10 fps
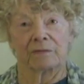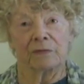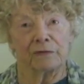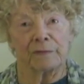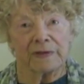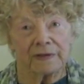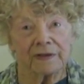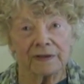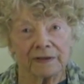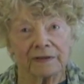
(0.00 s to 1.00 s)
movement.
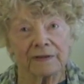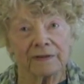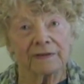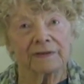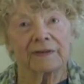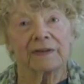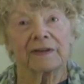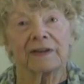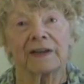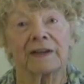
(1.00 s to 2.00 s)

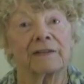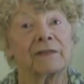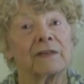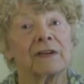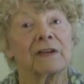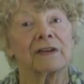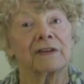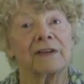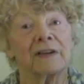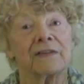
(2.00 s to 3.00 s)
And I
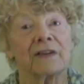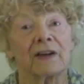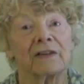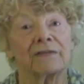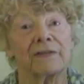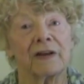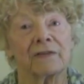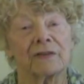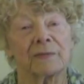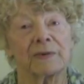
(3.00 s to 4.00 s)
think that I
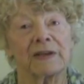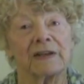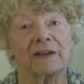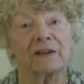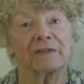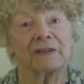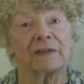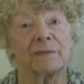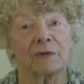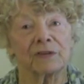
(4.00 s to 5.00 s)
found the beginning of it
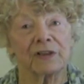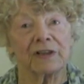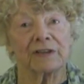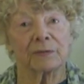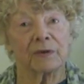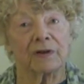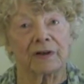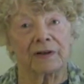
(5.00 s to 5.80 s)
in Moshe's work.